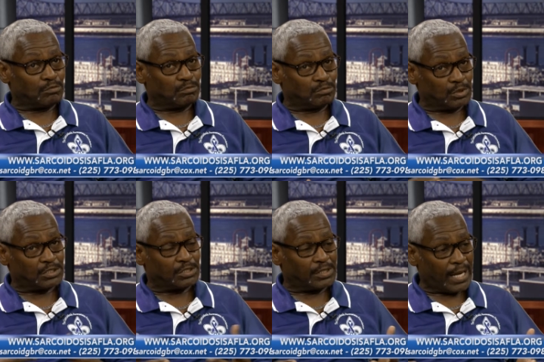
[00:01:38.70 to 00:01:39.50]
went
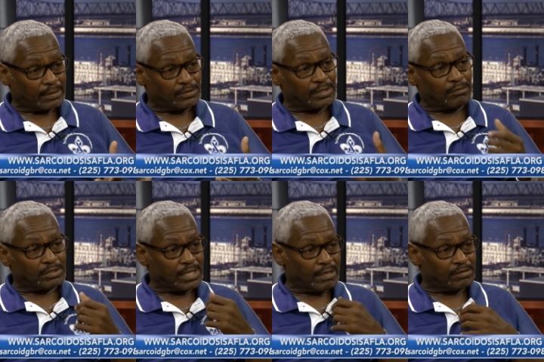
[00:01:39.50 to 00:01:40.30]
to the doctors. I was
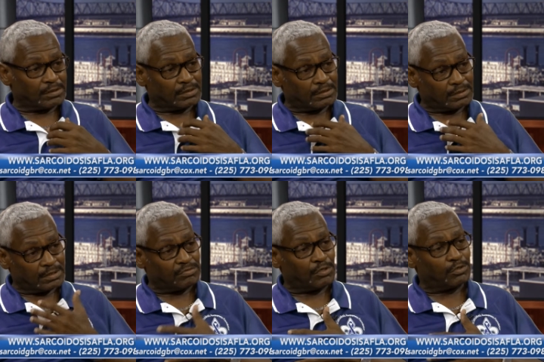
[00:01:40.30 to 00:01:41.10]
having
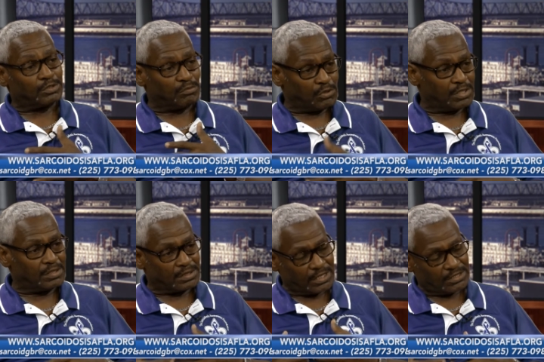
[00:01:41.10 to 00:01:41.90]
difficulty
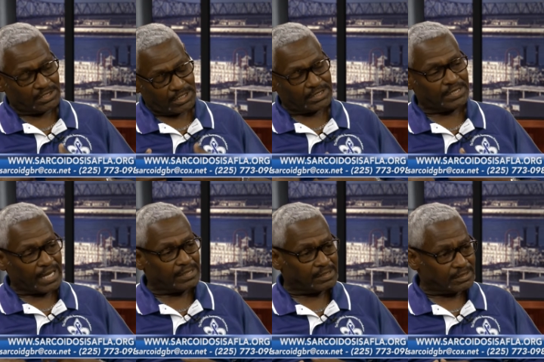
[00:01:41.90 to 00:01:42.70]
breathing, chest
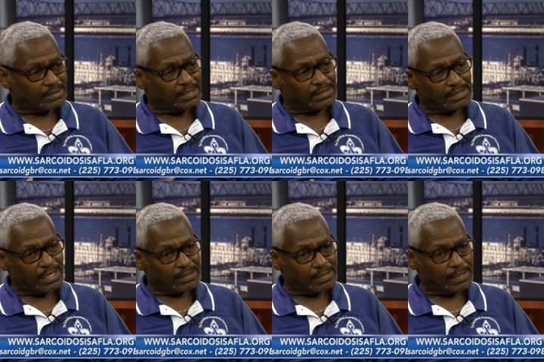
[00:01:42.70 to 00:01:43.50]
tightness, things
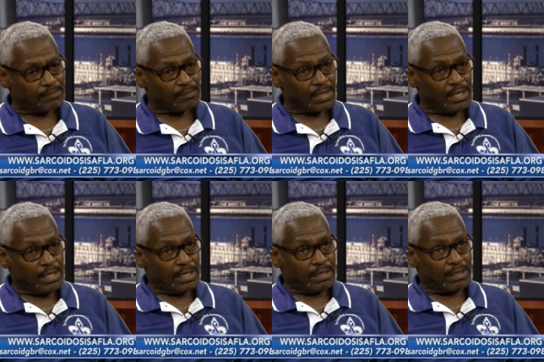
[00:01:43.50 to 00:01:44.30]
like that.
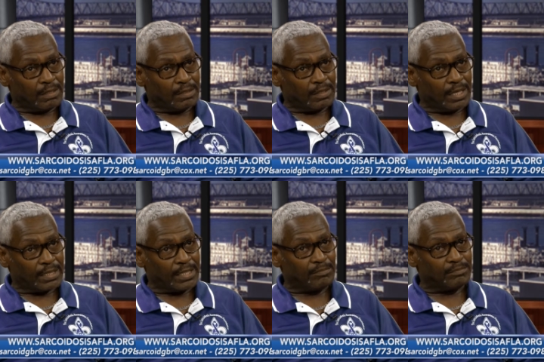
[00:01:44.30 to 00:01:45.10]
I
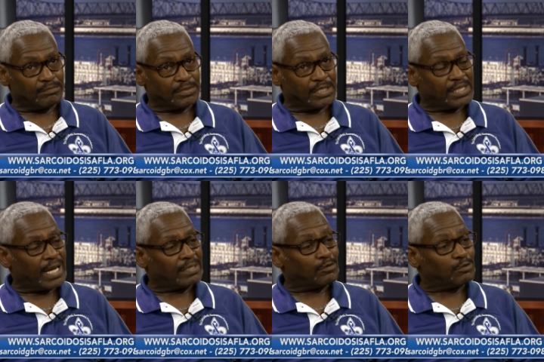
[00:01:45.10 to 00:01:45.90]
kept being
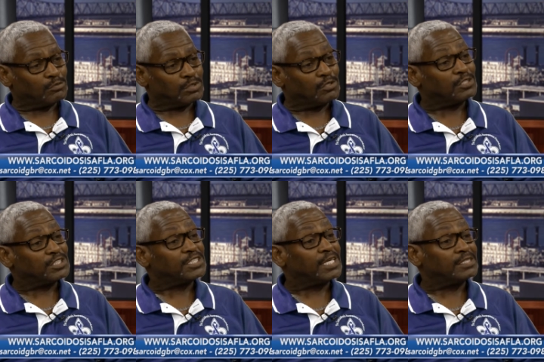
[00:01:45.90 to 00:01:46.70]
diagnosed with the early
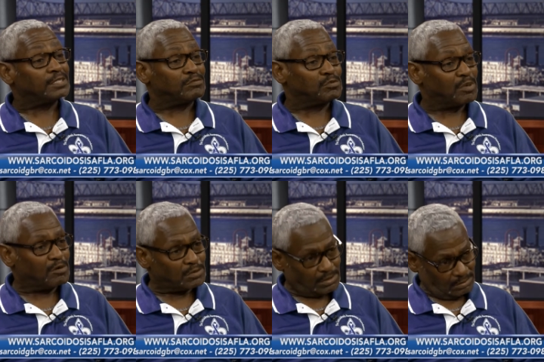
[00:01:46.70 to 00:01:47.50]
stages of
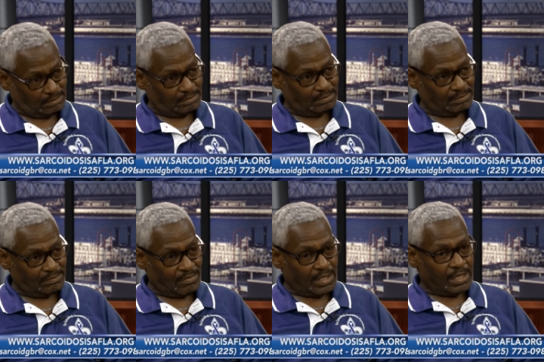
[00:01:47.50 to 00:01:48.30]
pneumonia. And
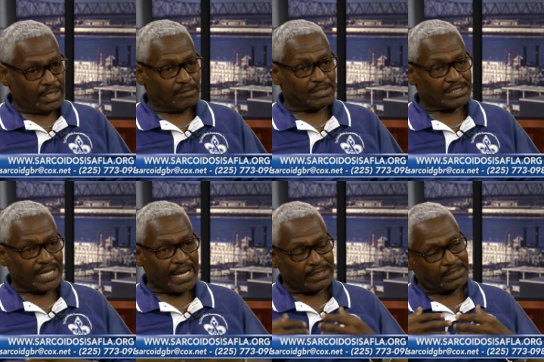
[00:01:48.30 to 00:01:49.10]
my
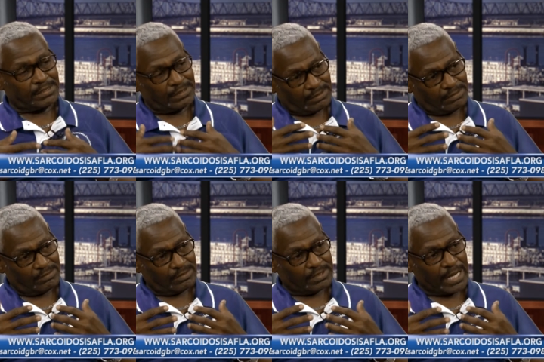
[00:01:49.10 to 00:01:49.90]
sinuses
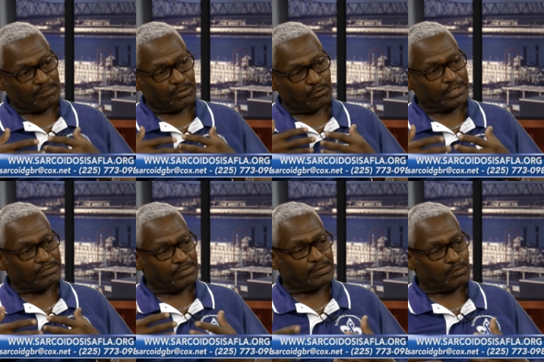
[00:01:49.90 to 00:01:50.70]
got
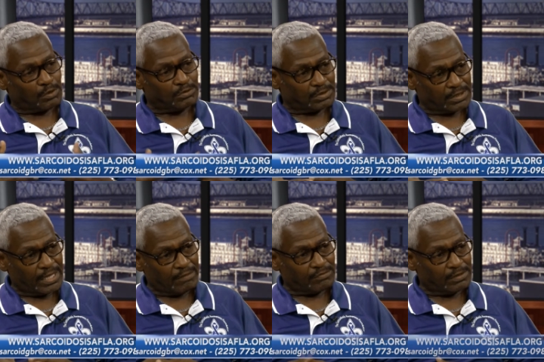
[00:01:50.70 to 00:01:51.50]
progressively worse
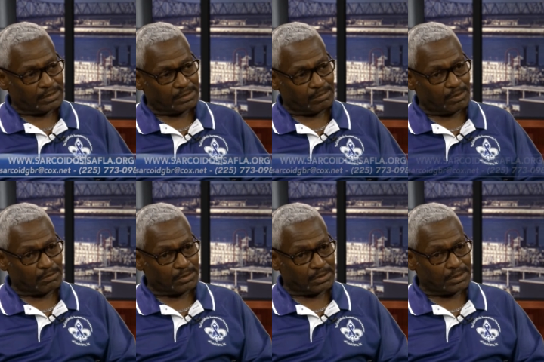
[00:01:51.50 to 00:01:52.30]
after the
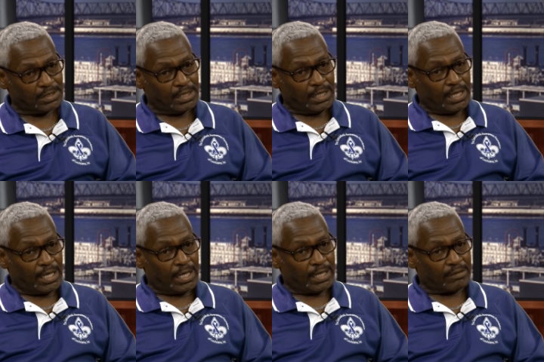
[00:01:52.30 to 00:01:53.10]
explosion.
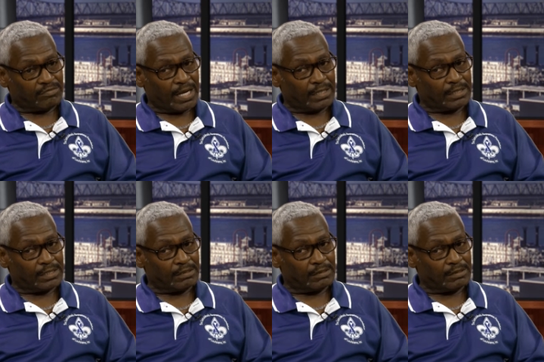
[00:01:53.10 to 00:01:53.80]
And I finally